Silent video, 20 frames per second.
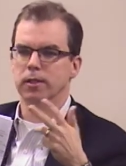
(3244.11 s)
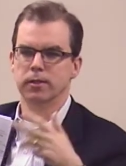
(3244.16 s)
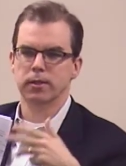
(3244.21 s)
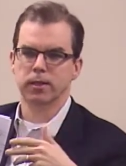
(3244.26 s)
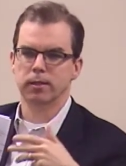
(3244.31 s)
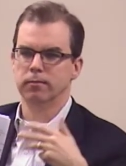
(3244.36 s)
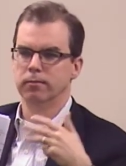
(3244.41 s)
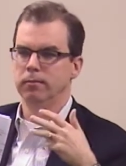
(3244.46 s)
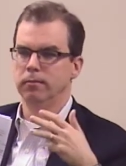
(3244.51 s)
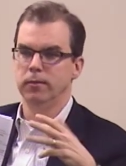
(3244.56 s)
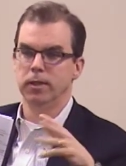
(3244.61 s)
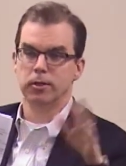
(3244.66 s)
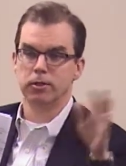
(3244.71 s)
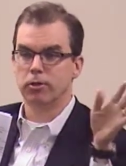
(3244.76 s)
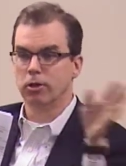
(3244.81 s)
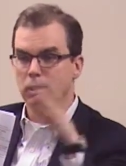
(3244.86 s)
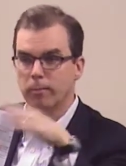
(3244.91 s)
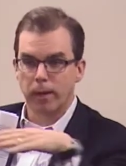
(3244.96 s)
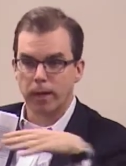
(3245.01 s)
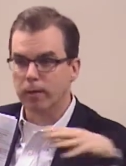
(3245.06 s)
Is it
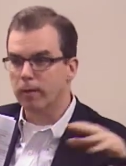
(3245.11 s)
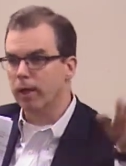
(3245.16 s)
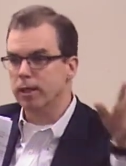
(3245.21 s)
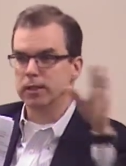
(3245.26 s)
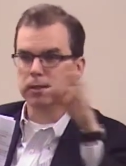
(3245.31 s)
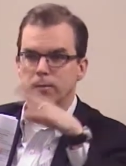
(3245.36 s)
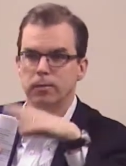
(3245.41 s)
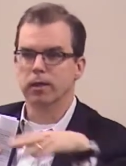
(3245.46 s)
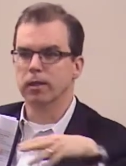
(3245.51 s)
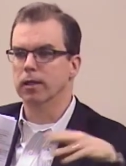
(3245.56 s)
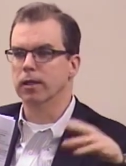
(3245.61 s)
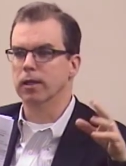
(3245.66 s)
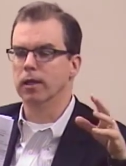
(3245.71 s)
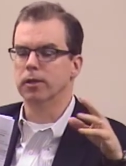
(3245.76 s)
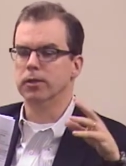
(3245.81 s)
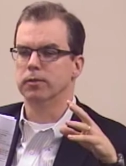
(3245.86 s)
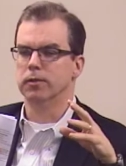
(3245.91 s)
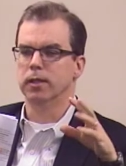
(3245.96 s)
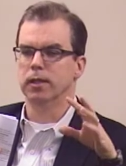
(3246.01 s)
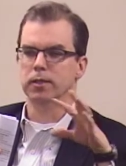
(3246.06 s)
internal migration within the
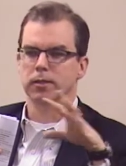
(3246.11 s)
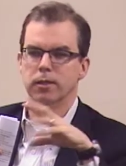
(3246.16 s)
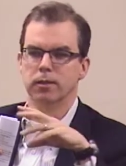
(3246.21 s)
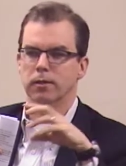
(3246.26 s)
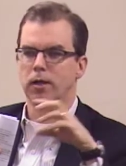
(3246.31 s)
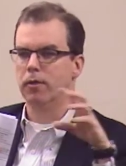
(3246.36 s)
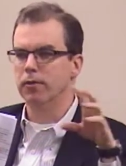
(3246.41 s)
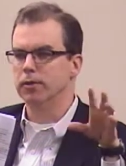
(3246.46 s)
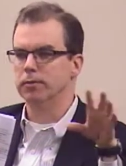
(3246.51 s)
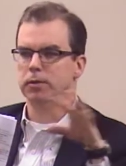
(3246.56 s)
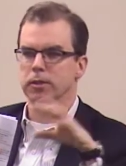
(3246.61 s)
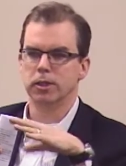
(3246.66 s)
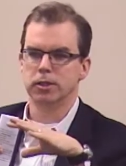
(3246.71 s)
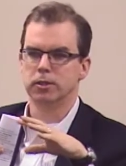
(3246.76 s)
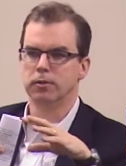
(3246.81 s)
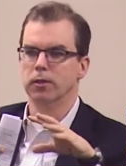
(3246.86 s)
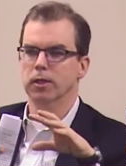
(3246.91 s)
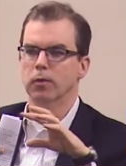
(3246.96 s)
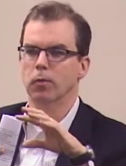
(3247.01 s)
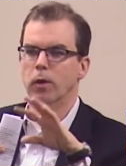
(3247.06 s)
country? Is it all this
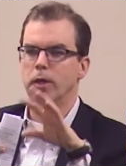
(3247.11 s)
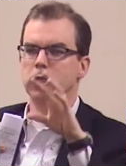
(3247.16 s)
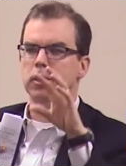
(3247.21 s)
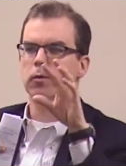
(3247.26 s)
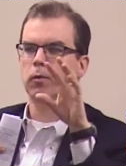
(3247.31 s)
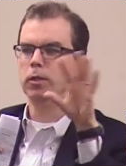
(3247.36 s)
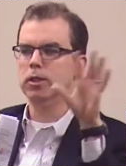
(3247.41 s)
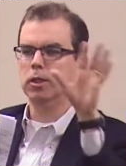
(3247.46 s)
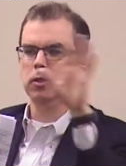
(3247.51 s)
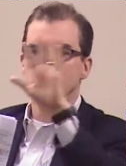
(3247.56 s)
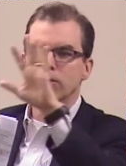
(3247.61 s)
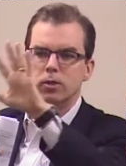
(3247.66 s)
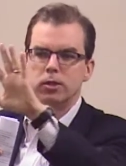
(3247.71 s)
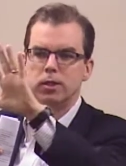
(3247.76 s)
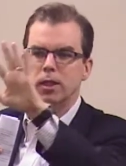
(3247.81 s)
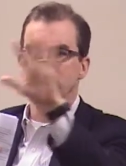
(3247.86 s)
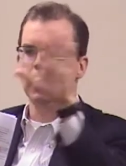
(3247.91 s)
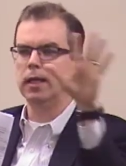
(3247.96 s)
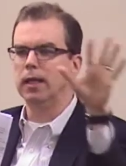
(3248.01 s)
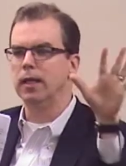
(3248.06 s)
redistricting? When you
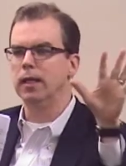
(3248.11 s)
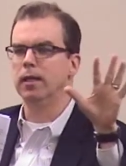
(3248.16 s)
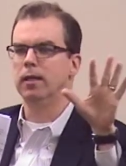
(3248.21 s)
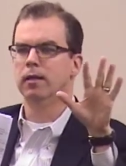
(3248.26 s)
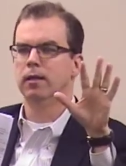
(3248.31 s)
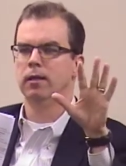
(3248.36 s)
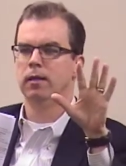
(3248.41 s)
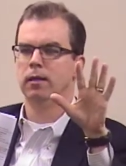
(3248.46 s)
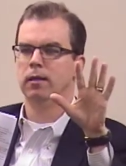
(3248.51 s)
see